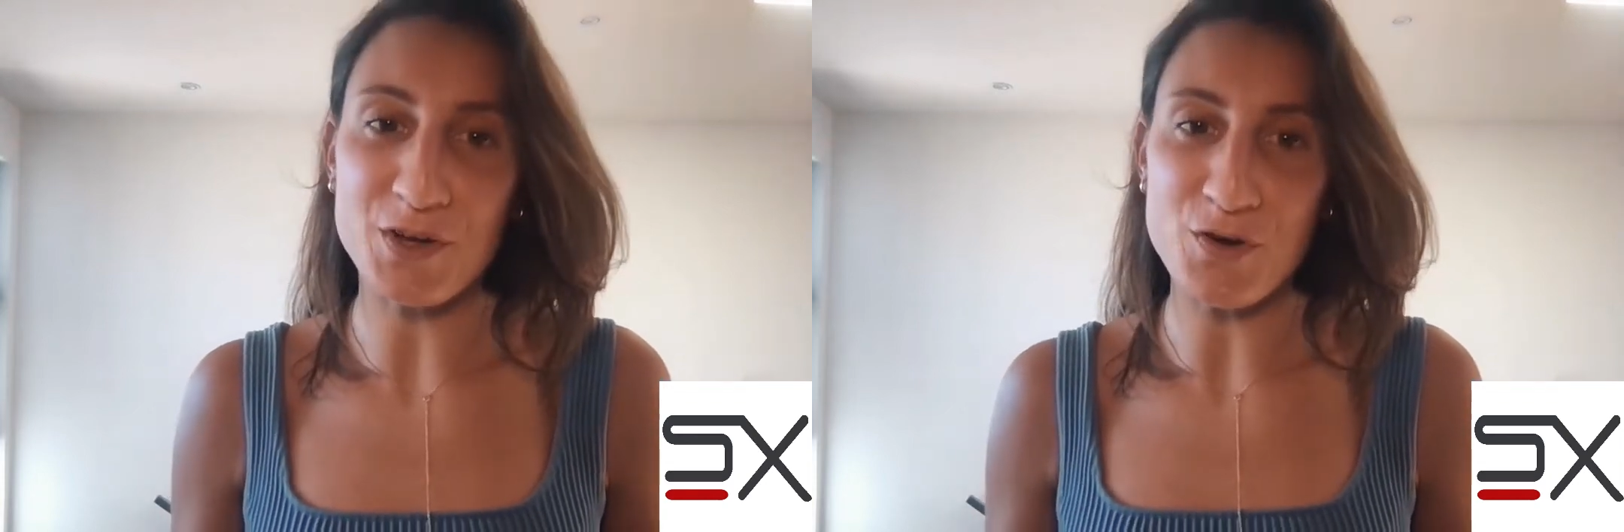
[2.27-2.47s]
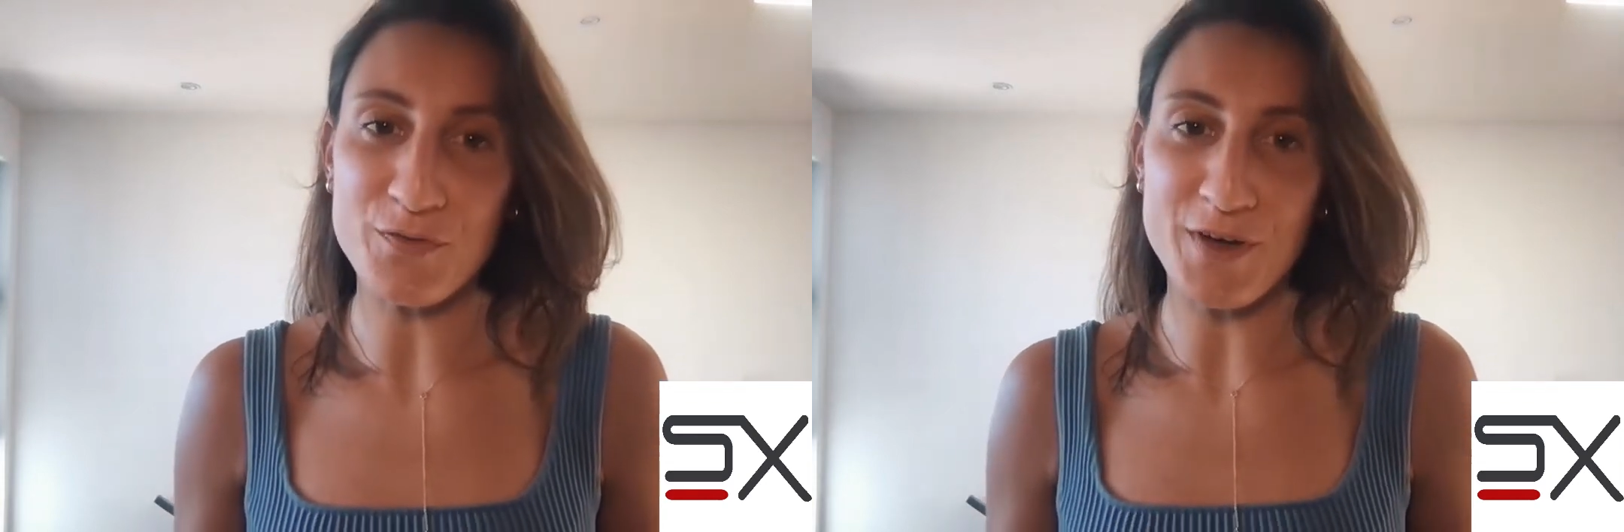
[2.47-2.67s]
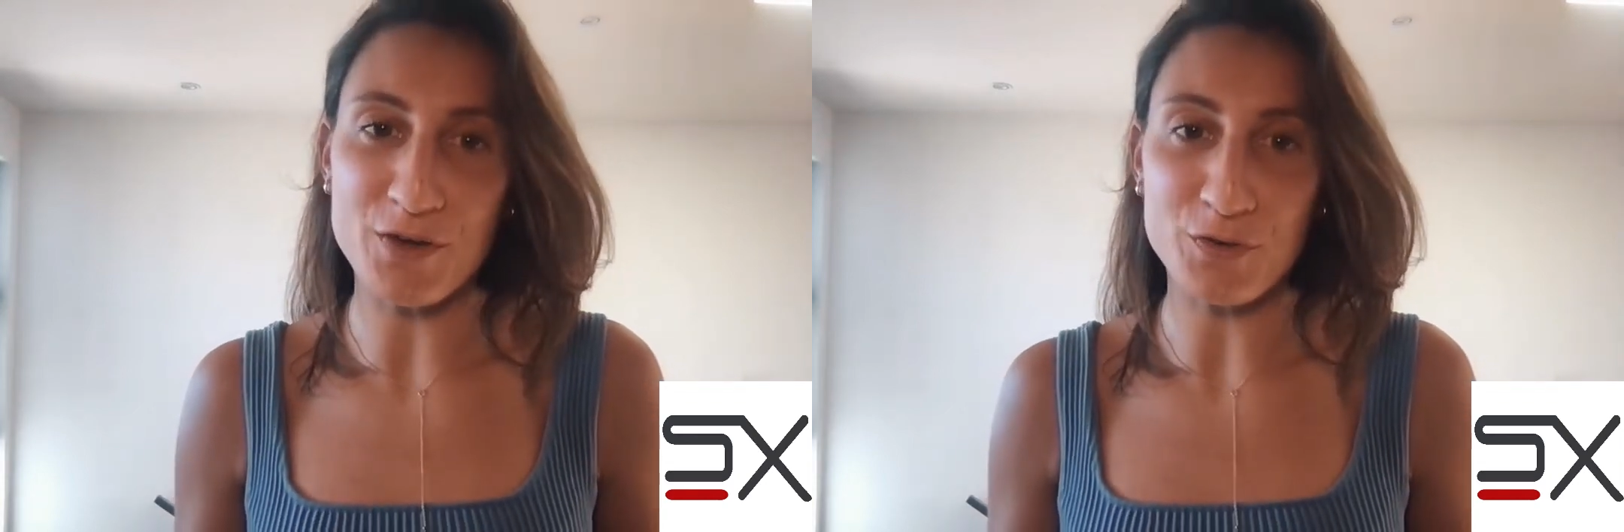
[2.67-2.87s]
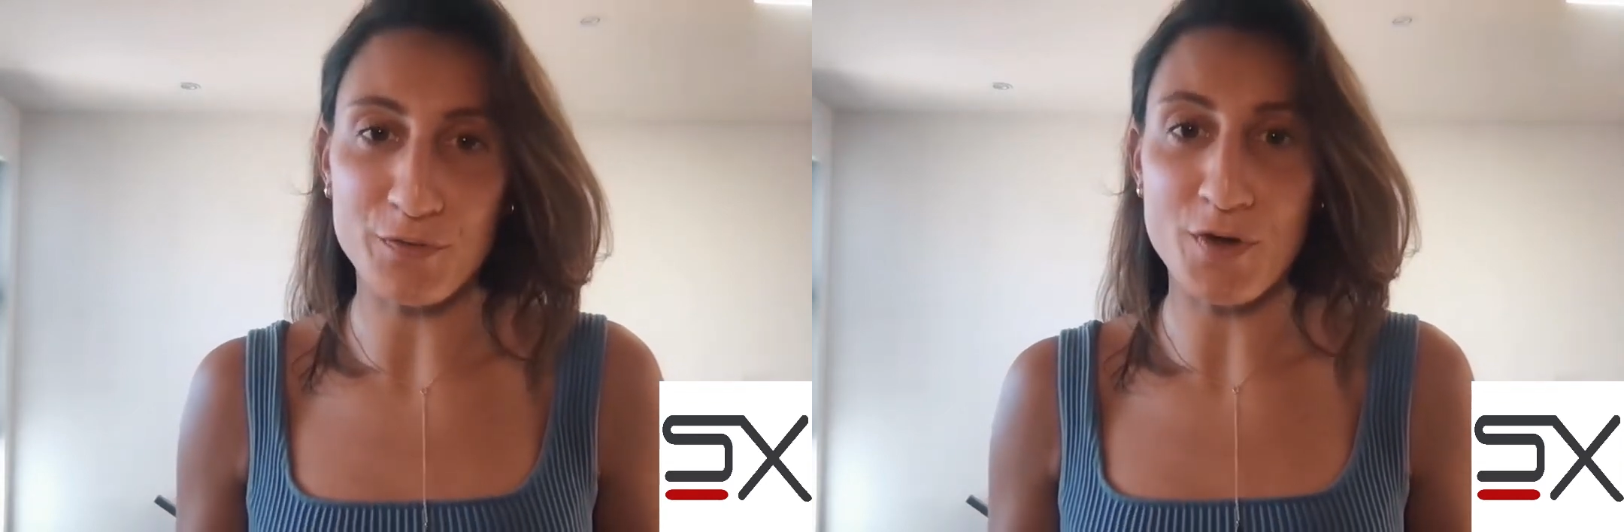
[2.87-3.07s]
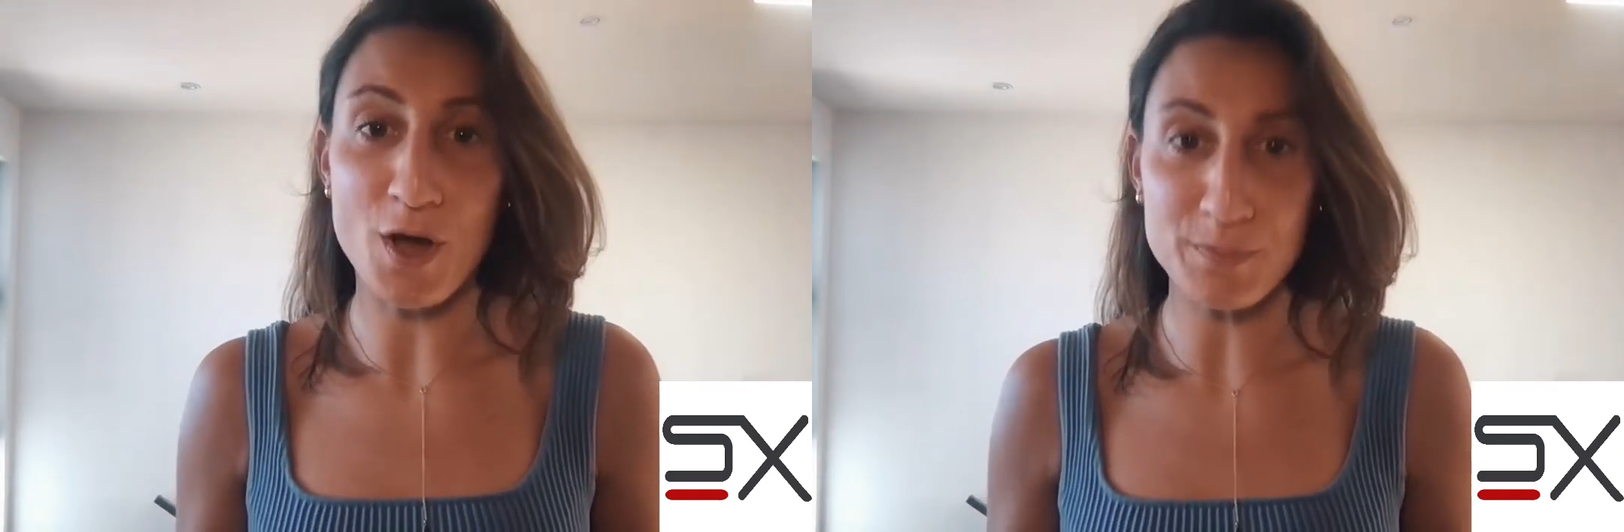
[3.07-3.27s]
co-founder of
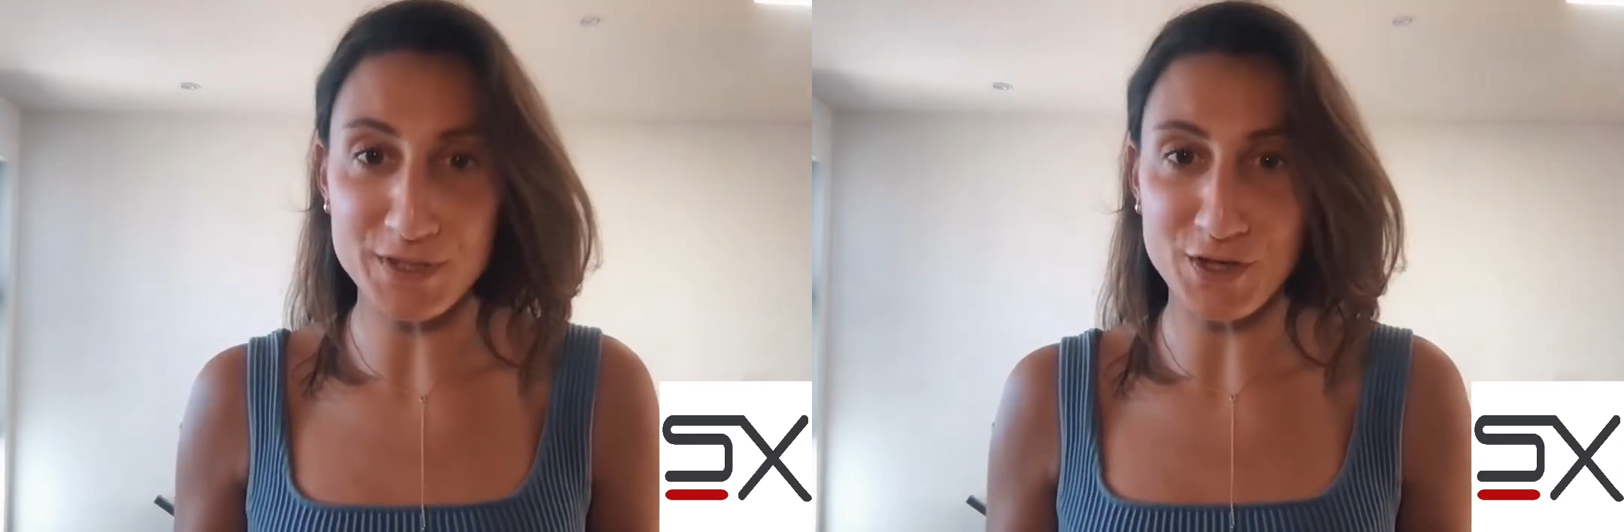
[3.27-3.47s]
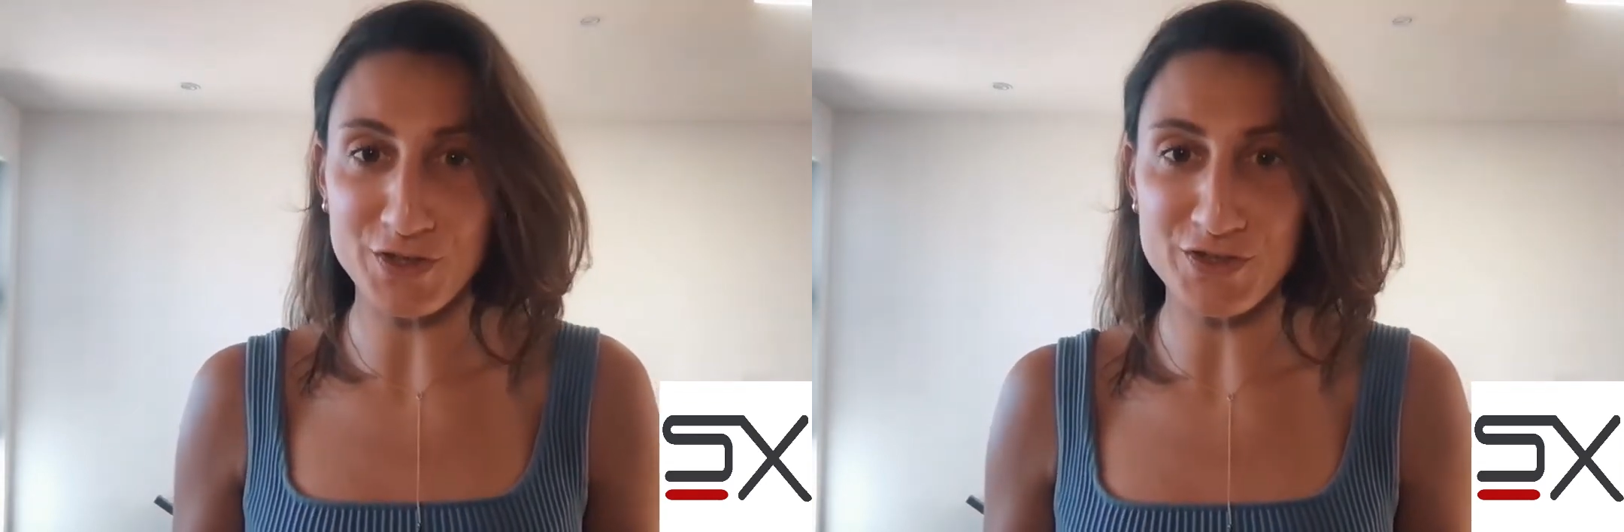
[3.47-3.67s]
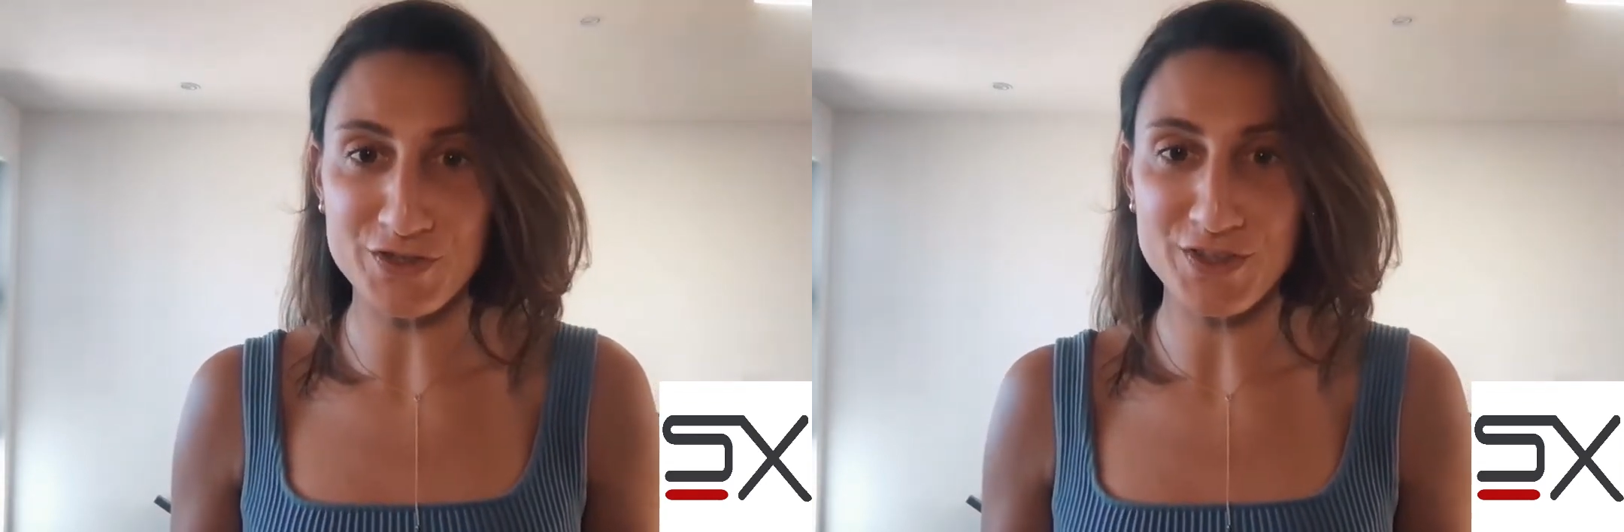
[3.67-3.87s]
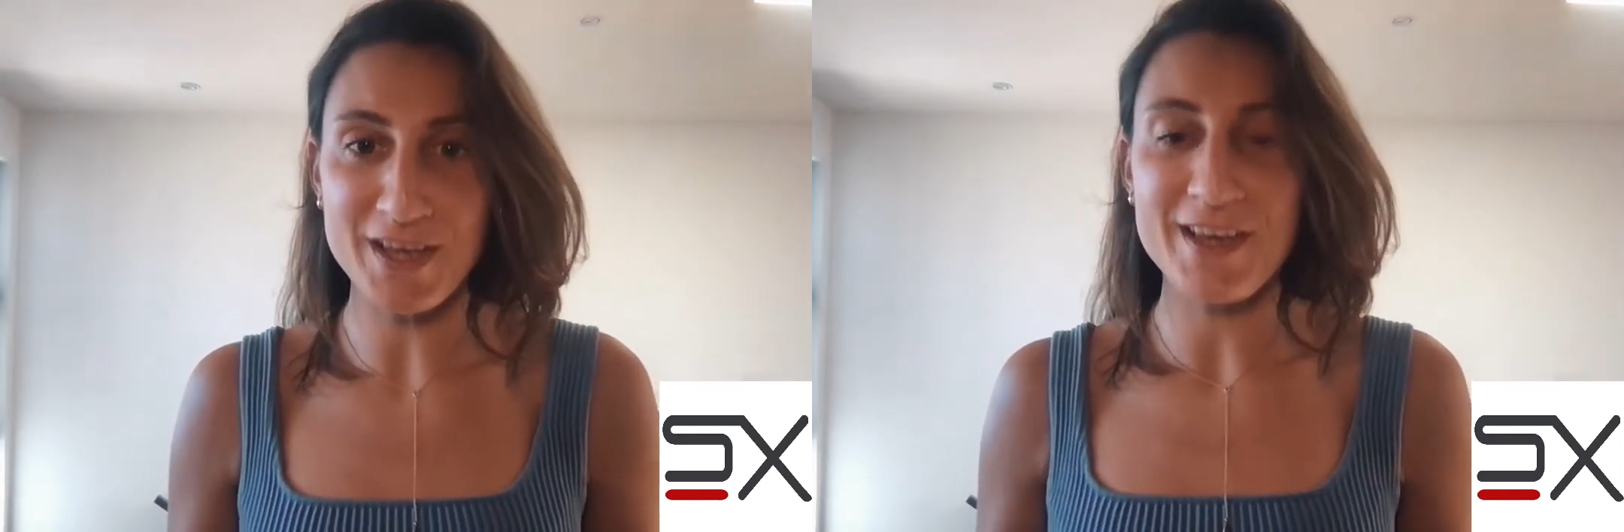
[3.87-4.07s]
Hopskotch.